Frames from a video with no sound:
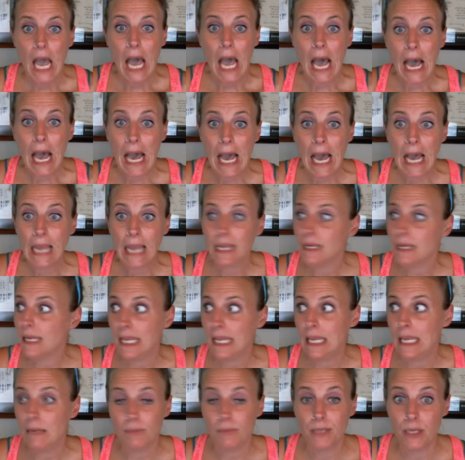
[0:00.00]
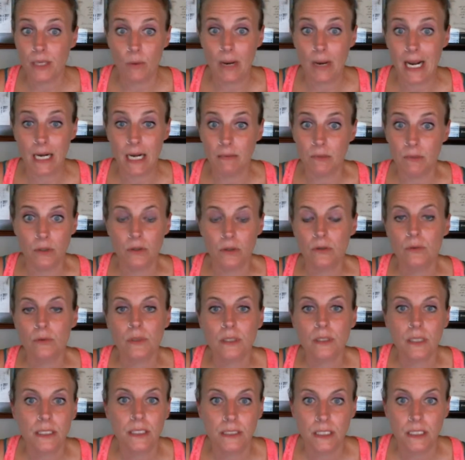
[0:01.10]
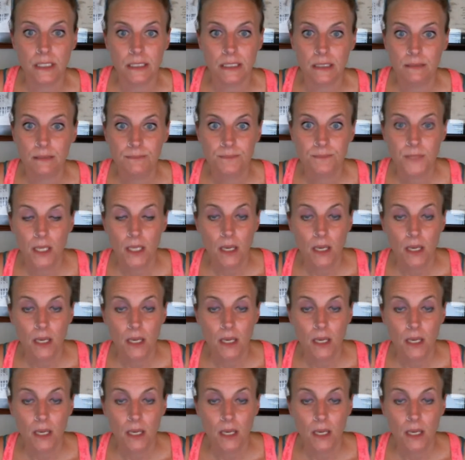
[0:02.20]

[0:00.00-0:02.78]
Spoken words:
I can't play whack-a-mole with Glenn Youngkin,